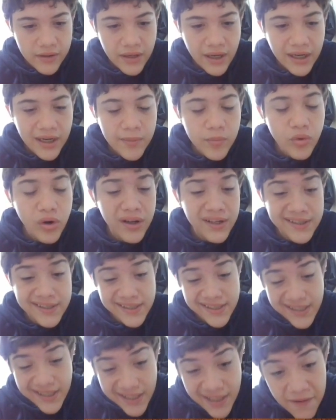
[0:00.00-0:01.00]
Nakamura
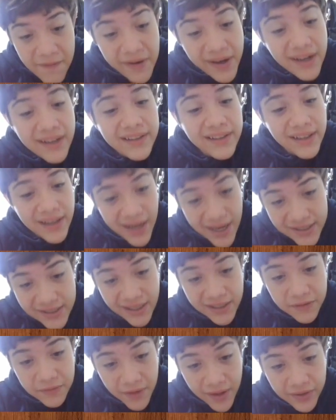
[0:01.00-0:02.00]
significantly has
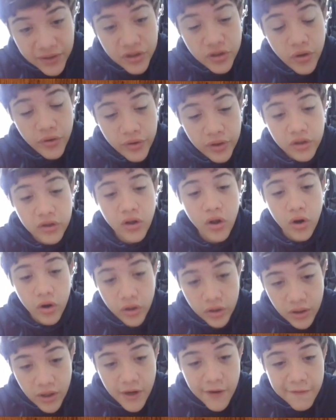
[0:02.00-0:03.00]
advantage on the
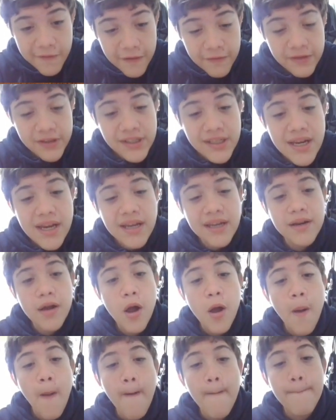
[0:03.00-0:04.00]
clock. We've seen
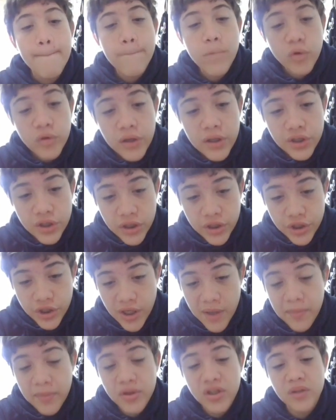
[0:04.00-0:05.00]
bullet chess
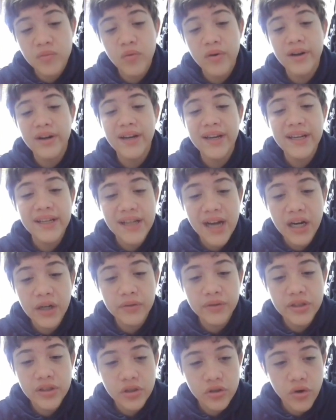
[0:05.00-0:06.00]
championship where
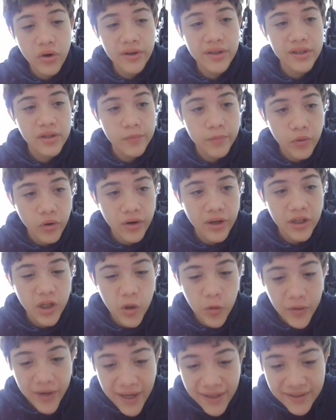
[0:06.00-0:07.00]
Hikaru destroyed his opponent
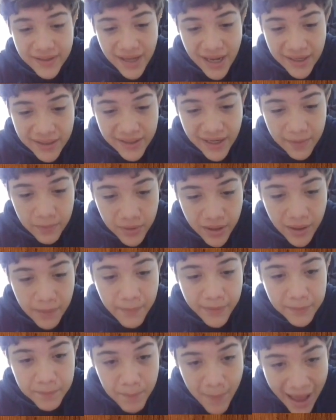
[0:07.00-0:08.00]
and we get the endgame here.
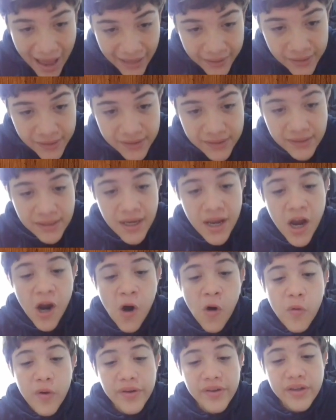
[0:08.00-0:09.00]
But Magnus,
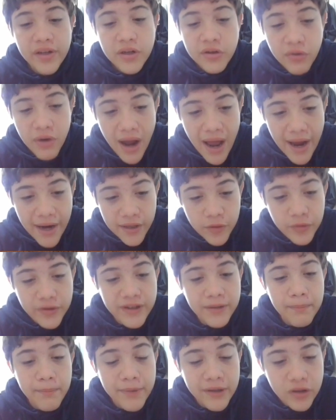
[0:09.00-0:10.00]
with the grind,
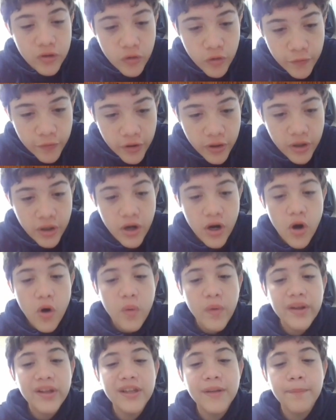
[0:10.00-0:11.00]
with the maneuver,
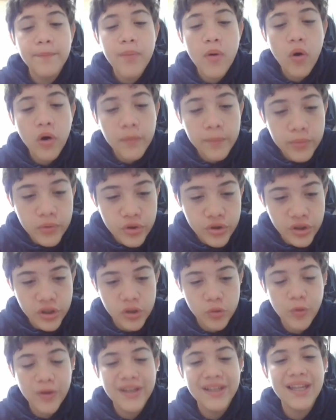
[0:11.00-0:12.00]
with the pawn
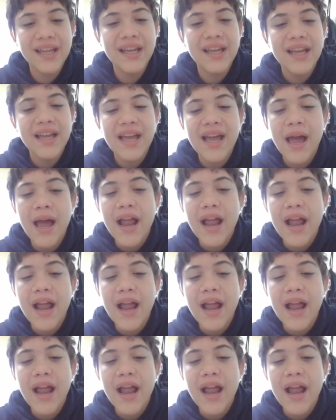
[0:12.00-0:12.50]
pushes, with the